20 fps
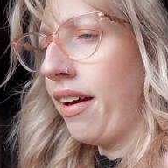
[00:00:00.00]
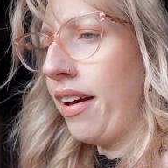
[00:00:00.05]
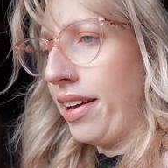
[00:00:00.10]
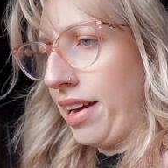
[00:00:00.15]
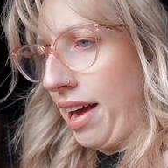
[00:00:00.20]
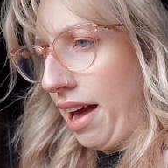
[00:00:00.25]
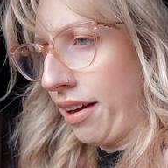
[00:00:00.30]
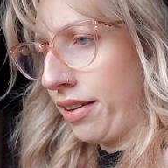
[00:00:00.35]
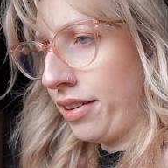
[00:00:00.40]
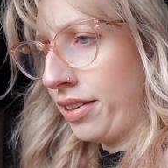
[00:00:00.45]

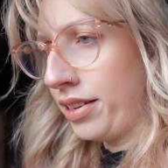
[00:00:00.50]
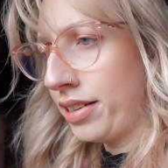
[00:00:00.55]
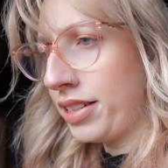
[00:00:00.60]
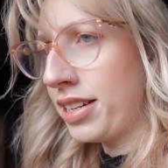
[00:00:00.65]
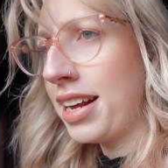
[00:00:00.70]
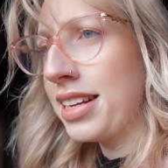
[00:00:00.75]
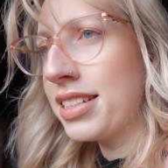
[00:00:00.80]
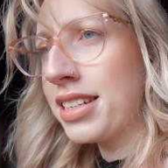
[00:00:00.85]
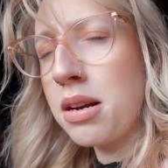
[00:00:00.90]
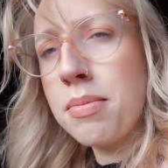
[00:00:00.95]
Yeah,
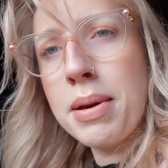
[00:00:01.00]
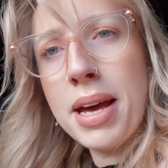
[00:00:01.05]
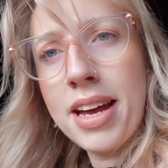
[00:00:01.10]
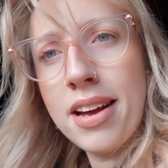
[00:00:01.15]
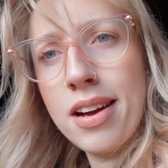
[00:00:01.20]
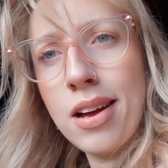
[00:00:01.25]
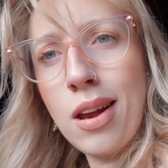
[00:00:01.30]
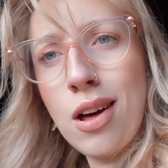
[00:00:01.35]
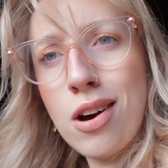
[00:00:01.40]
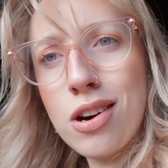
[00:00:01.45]
today's going to
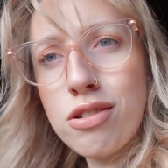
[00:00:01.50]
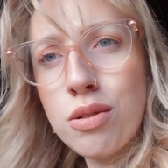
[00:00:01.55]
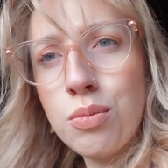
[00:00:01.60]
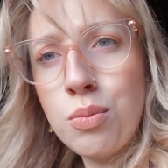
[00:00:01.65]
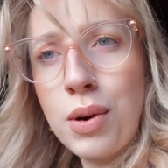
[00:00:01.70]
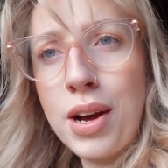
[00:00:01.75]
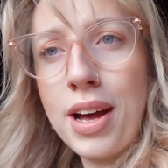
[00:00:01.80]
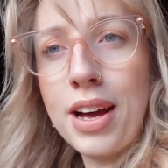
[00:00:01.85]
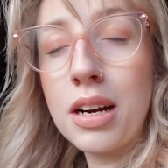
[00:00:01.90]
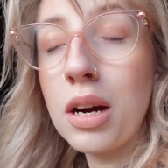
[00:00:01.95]
be a lot of
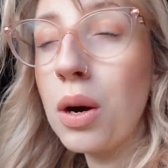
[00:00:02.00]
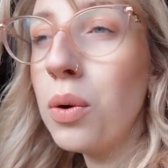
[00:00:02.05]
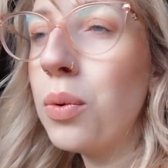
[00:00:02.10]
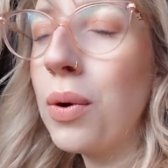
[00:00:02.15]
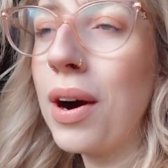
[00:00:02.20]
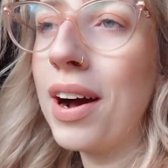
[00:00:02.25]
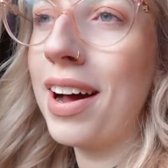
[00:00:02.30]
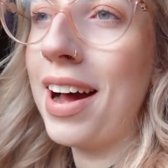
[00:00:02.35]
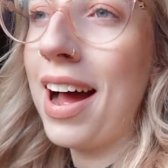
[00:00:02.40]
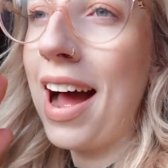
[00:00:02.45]
grunt work.
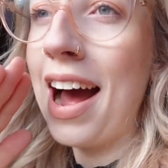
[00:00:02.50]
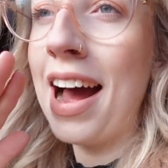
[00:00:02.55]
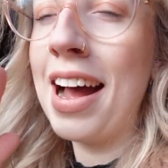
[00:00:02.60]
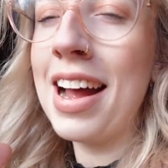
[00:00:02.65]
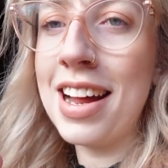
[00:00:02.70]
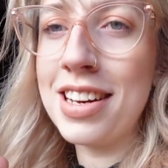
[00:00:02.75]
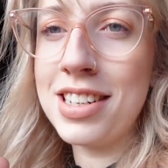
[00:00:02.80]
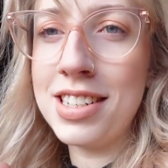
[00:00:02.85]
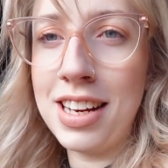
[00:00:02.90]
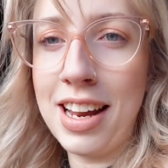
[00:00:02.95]
Oh,
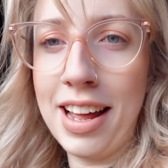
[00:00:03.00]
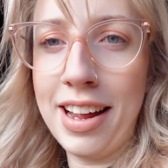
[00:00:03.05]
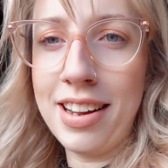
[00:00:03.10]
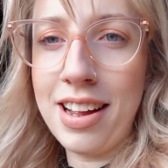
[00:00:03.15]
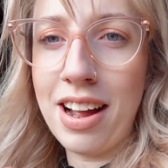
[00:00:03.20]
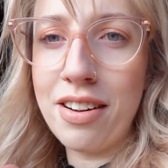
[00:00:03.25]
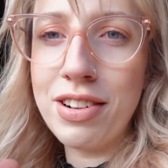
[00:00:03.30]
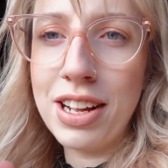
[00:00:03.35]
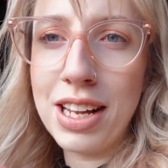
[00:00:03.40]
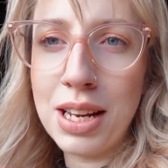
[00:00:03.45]
I
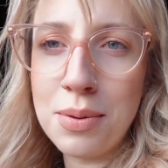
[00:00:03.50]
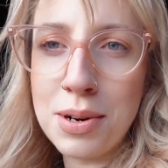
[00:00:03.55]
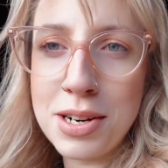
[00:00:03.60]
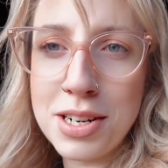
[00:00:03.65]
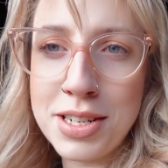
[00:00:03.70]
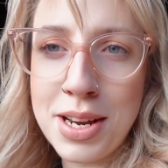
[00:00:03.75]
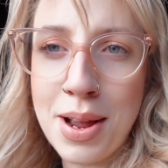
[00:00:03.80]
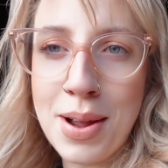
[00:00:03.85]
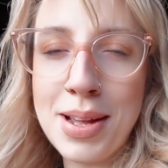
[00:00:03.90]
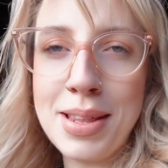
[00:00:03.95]
really want
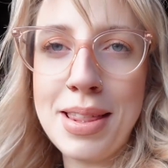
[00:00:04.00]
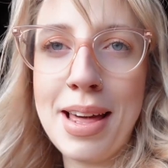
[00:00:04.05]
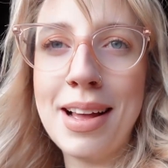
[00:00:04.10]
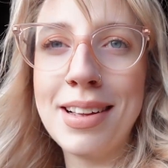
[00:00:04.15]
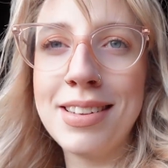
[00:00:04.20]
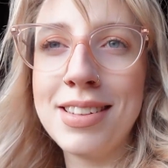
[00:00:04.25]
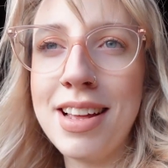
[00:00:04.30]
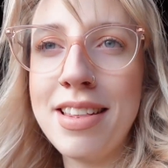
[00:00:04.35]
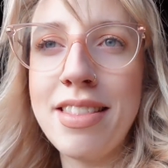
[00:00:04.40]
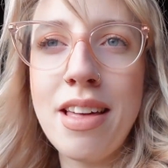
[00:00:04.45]
to show you
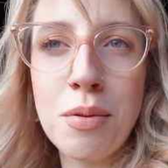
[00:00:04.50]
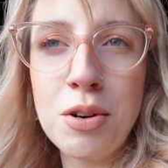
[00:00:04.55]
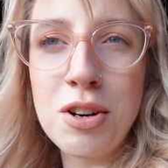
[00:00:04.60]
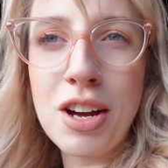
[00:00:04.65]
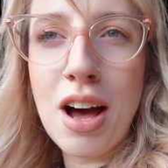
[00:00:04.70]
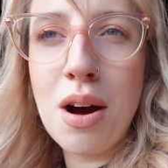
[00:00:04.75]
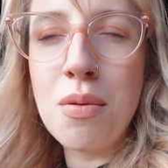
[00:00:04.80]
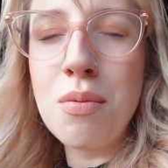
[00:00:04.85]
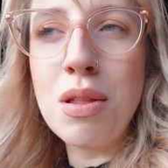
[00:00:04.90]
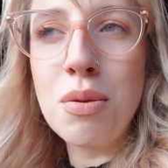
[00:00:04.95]
this, and then we'll
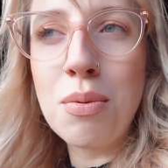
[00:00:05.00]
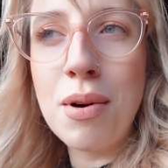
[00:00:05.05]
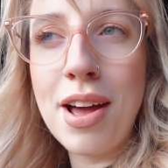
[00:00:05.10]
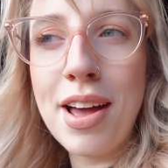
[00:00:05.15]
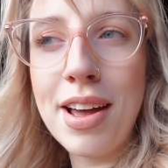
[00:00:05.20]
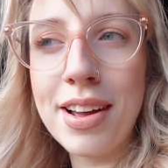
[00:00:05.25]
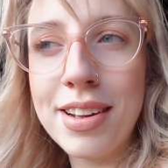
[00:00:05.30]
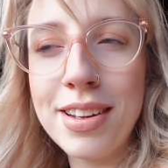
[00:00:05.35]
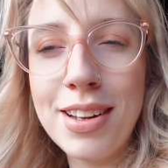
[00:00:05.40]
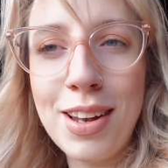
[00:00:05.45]
get on with
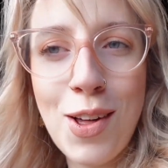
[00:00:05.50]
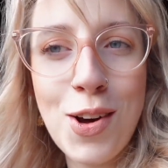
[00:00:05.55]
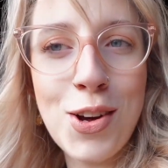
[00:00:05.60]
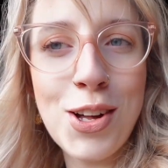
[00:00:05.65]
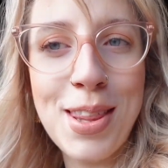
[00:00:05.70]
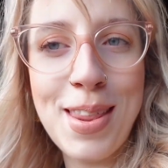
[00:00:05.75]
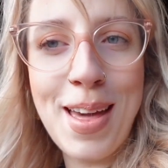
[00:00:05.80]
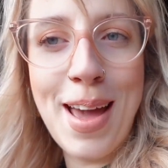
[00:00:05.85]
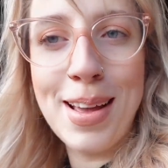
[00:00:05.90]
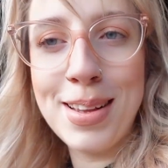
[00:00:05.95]
work.
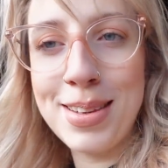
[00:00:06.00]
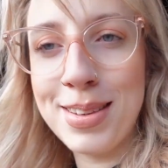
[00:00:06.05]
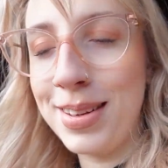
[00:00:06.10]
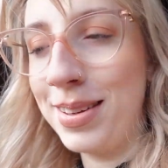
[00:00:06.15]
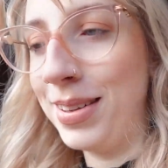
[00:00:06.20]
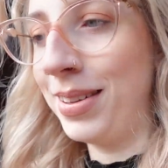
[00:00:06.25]
Look at this.